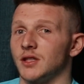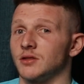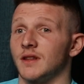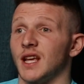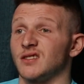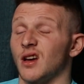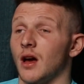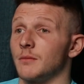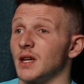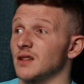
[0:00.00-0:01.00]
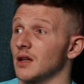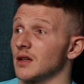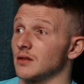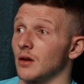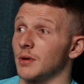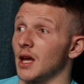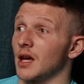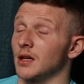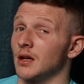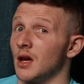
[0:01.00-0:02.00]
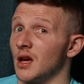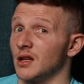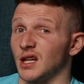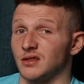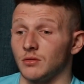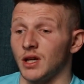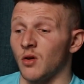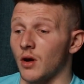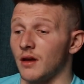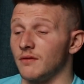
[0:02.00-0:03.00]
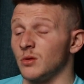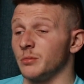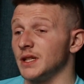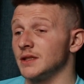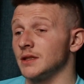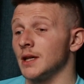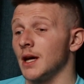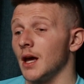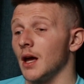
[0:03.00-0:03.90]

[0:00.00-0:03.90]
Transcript: and during that time, basically, I started playing National League hockey for Beeston.